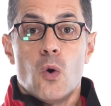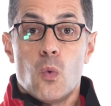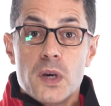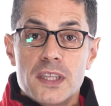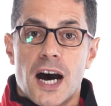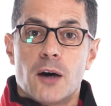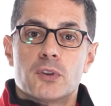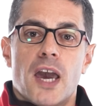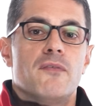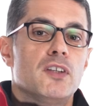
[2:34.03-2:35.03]
without
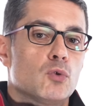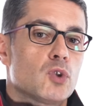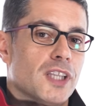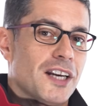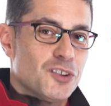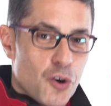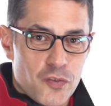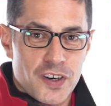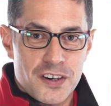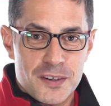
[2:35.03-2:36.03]
having to start
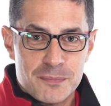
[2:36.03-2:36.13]
over.